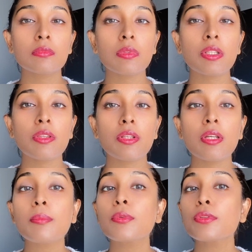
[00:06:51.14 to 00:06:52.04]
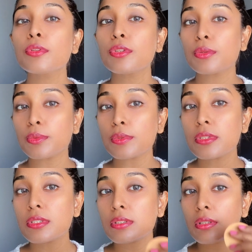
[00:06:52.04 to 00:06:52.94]
And then I'm going to
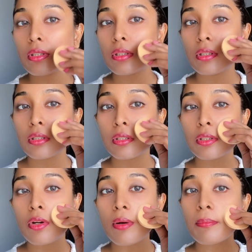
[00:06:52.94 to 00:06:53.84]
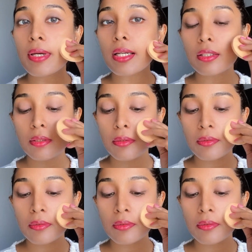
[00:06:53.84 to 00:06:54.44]
use the compact.